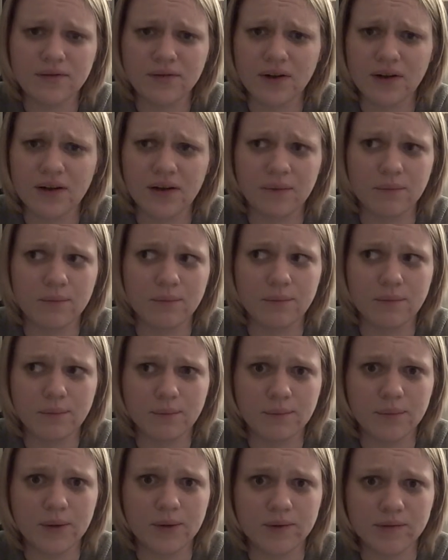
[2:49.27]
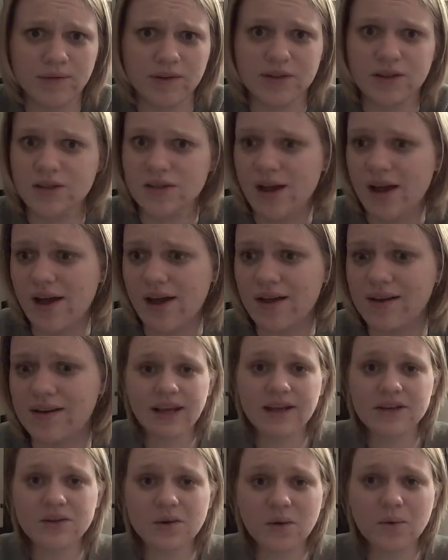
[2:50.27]
very beautifully shot.
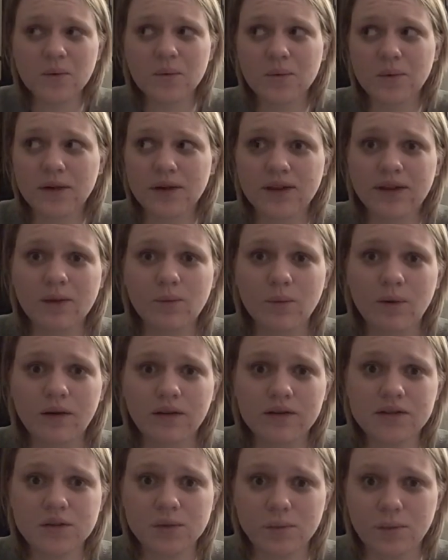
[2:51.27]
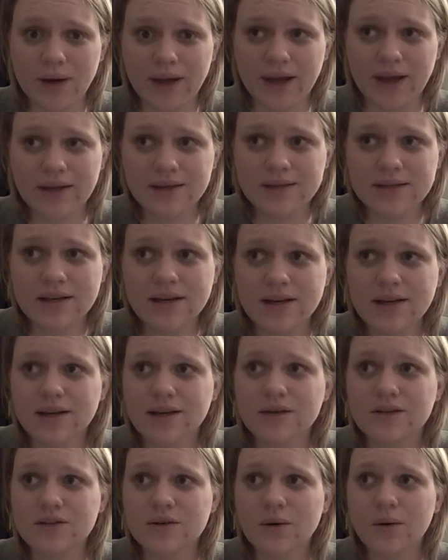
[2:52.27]
I don't really want to rant,
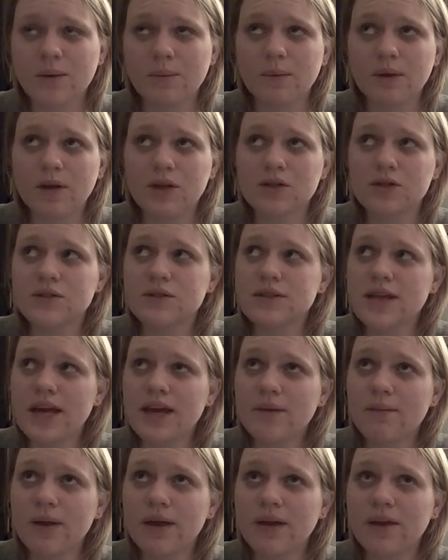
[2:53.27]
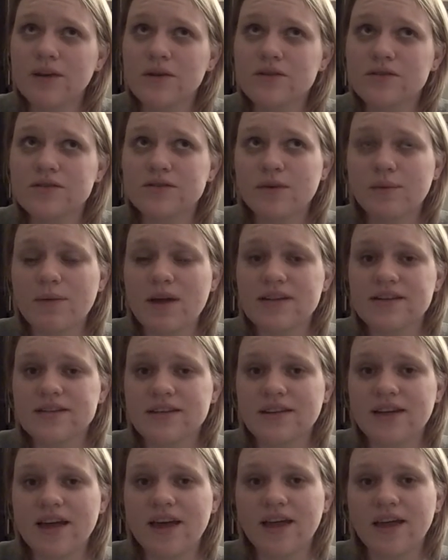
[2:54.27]
so I'm going to take my cues from
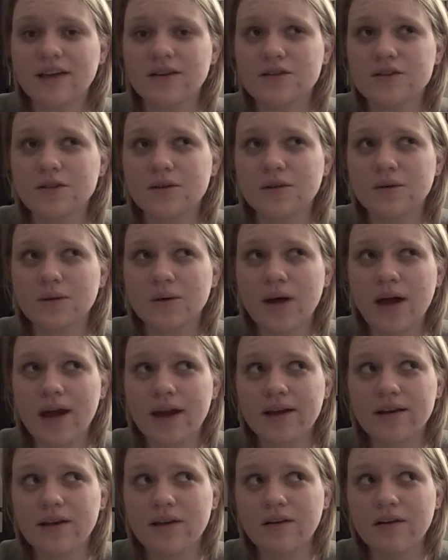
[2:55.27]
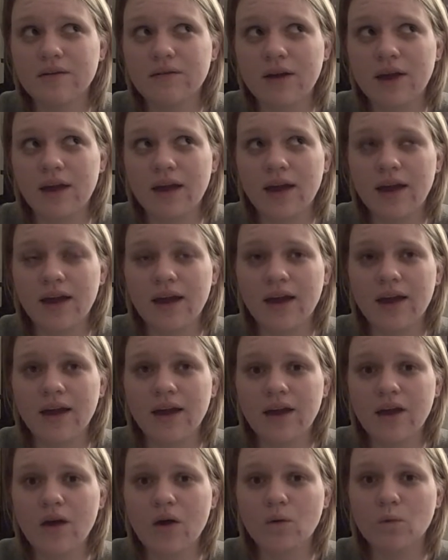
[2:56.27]
SNL and do kind of a
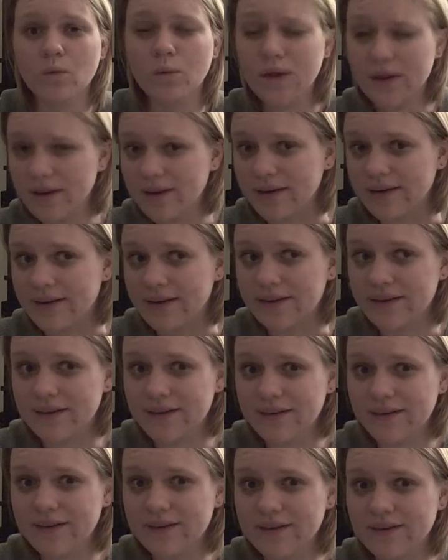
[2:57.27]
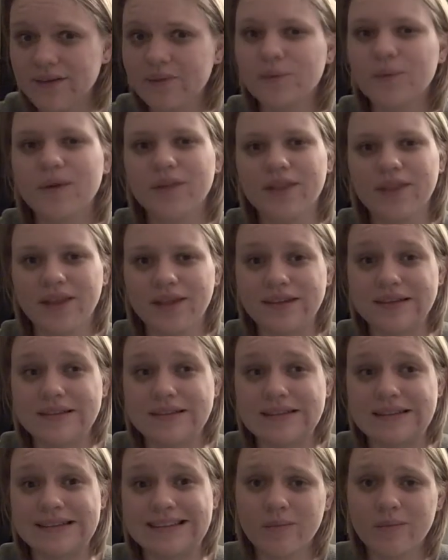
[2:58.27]
really with
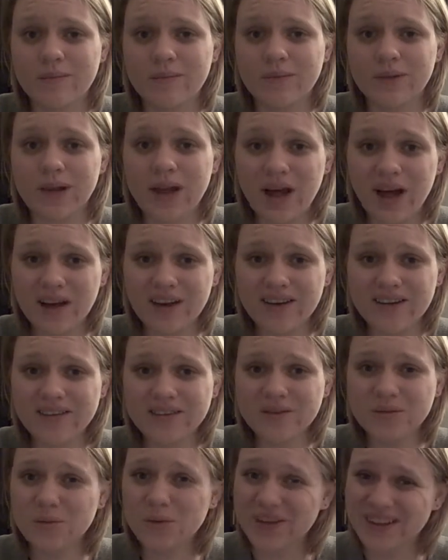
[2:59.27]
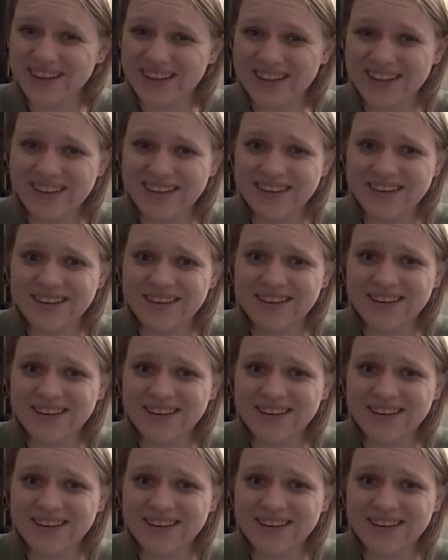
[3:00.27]
Liz. Locke, really?